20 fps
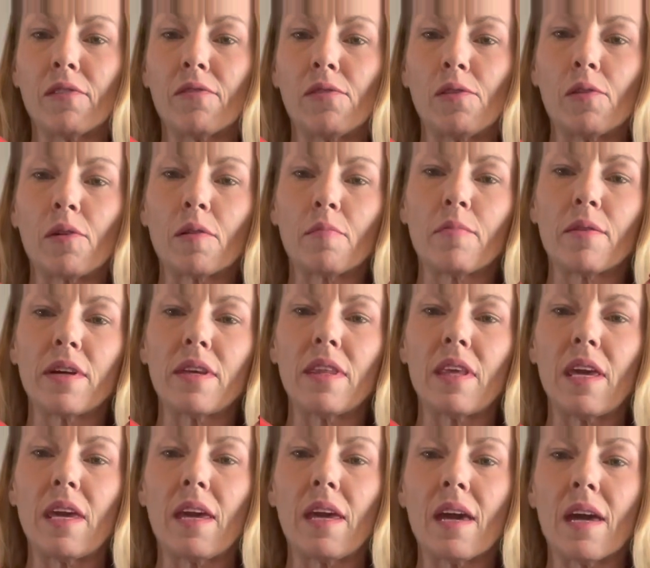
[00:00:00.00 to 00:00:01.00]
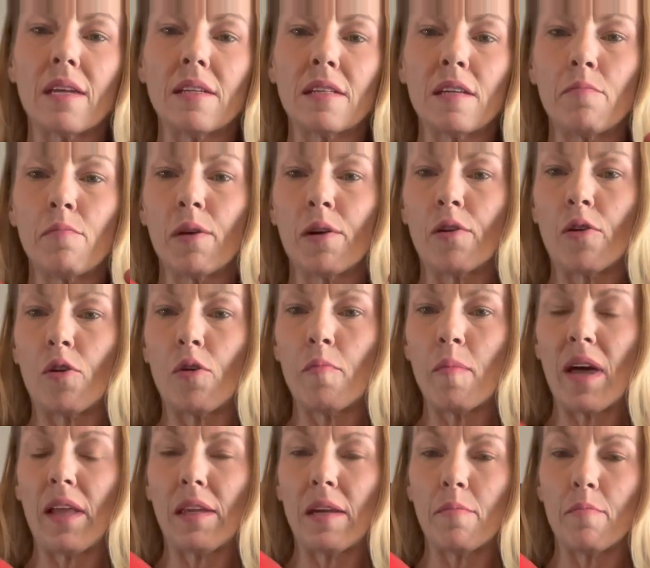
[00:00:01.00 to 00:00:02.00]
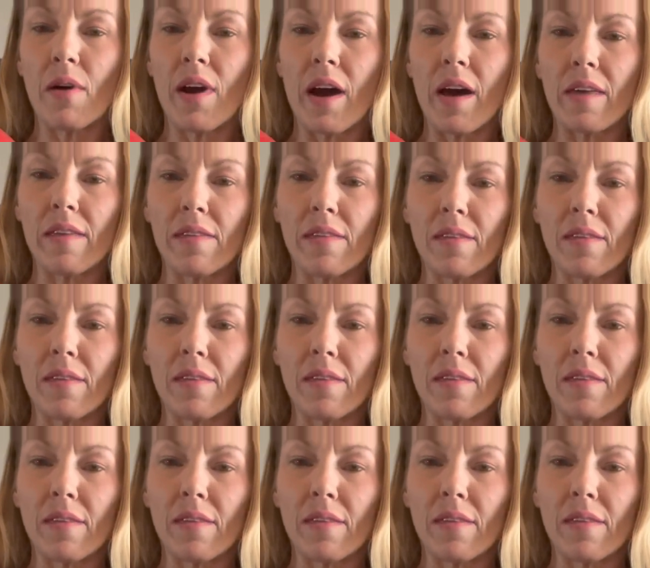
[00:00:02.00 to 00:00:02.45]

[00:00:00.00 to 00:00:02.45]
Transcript: floor breathing and typical belly breath.